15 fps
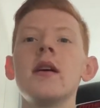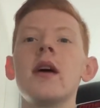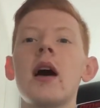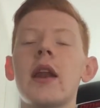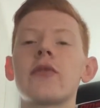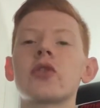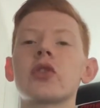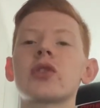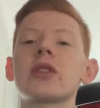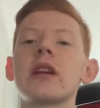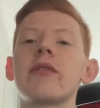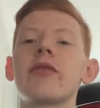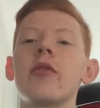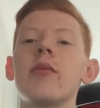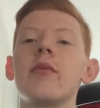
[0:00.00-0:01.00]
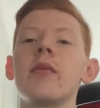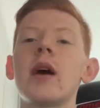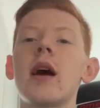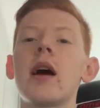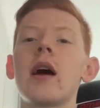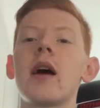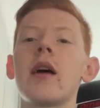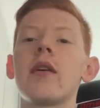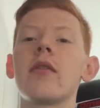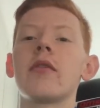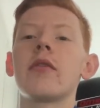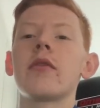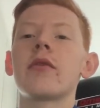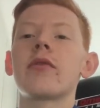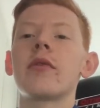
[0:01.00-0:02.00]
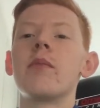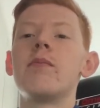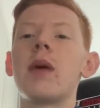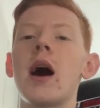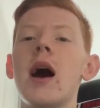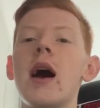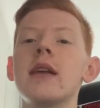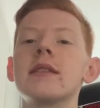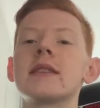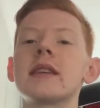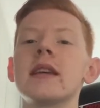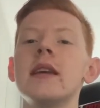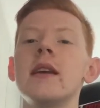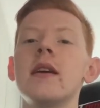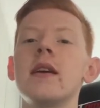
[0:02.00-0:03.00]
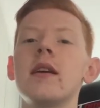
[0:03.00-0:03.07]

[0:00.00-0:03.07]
And I've just seen from Burnsy,